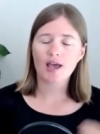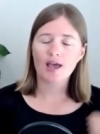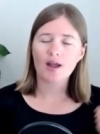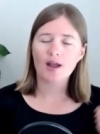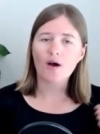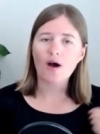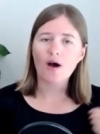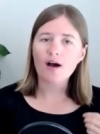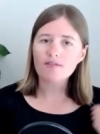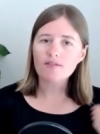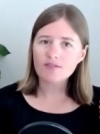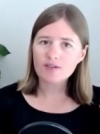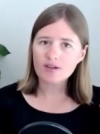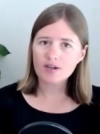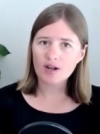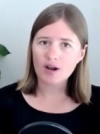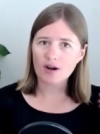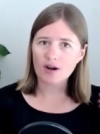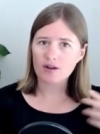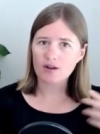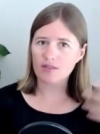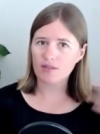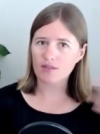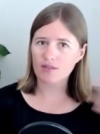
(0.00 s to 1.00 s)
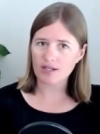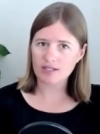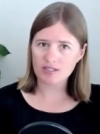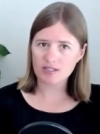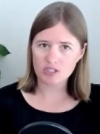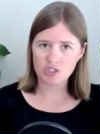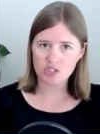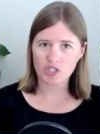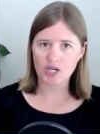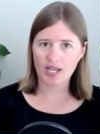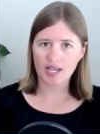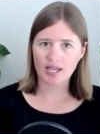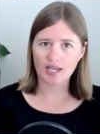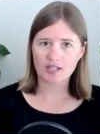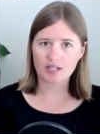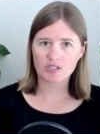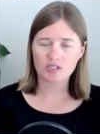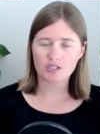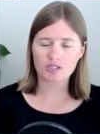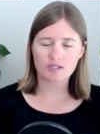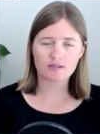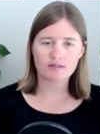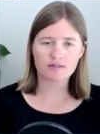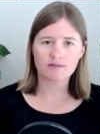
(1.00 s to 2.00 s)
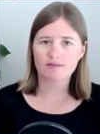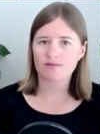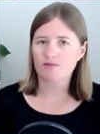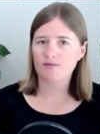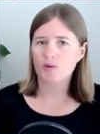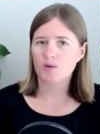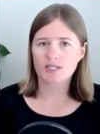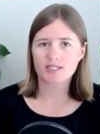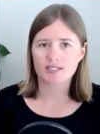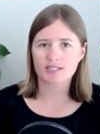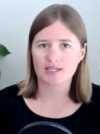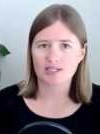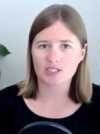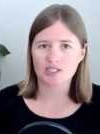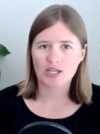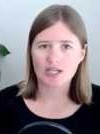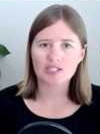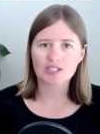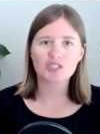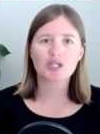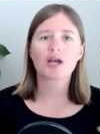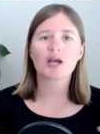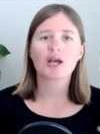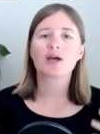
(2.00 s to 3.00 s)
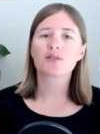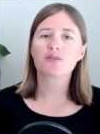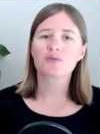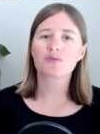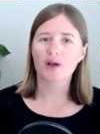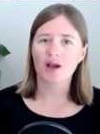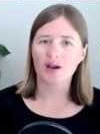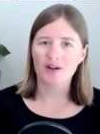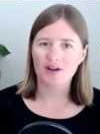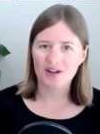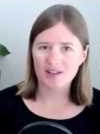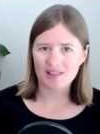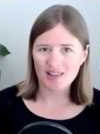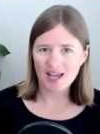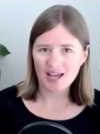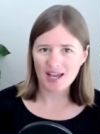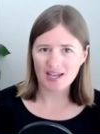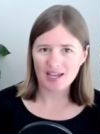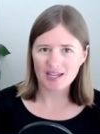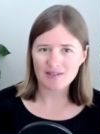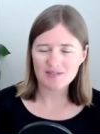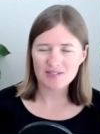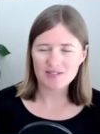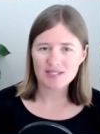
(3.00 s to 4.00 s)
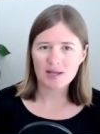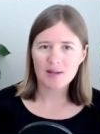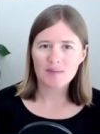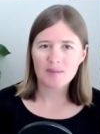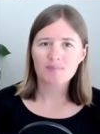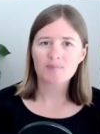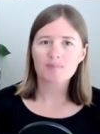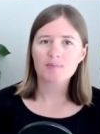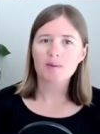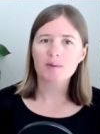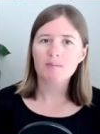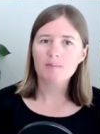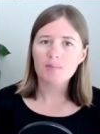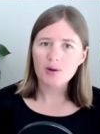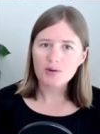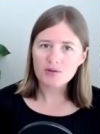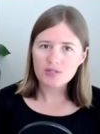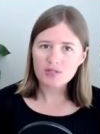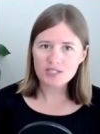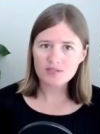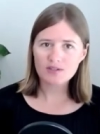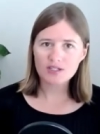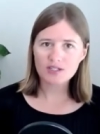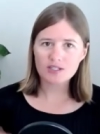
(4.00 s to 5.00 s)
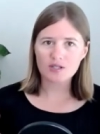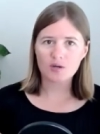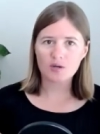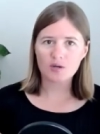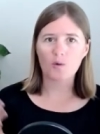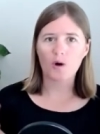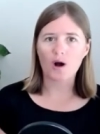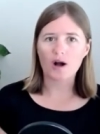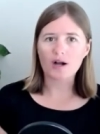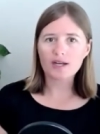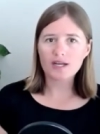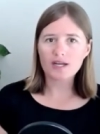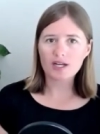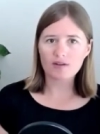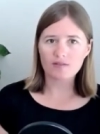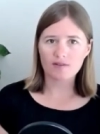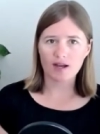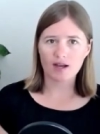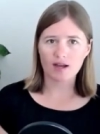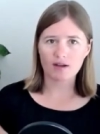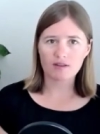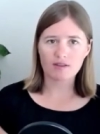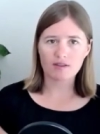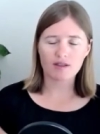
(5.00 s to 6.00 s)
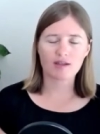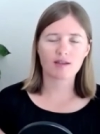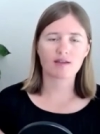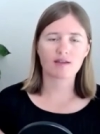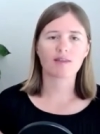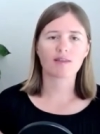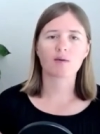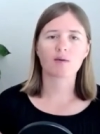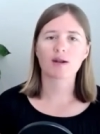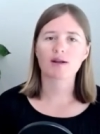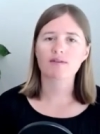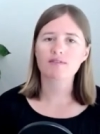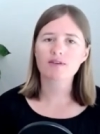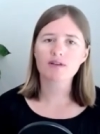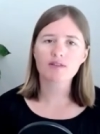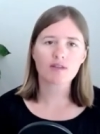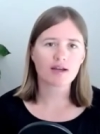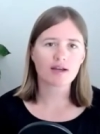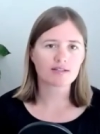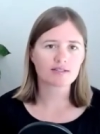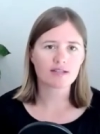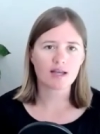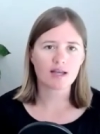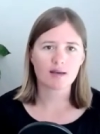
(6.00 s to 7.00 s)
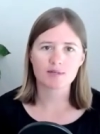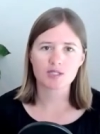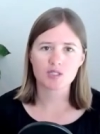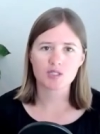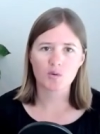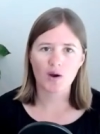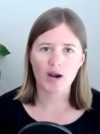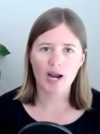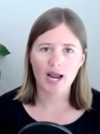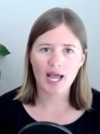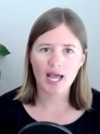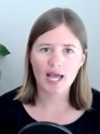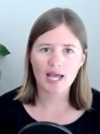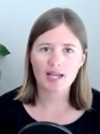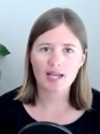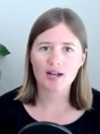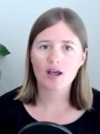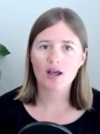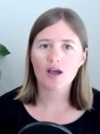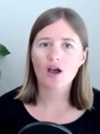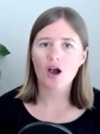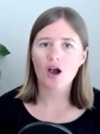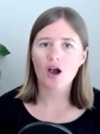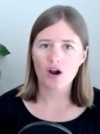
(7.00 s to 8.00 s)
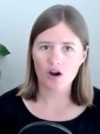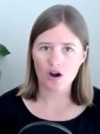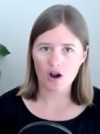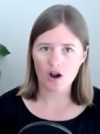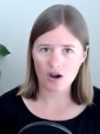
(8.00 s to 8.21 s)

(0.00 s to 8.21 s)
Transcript: And often our thoughts change, of course they change, throughout our lives. But most of us are walking around thinking that whatever thoughts come into our head are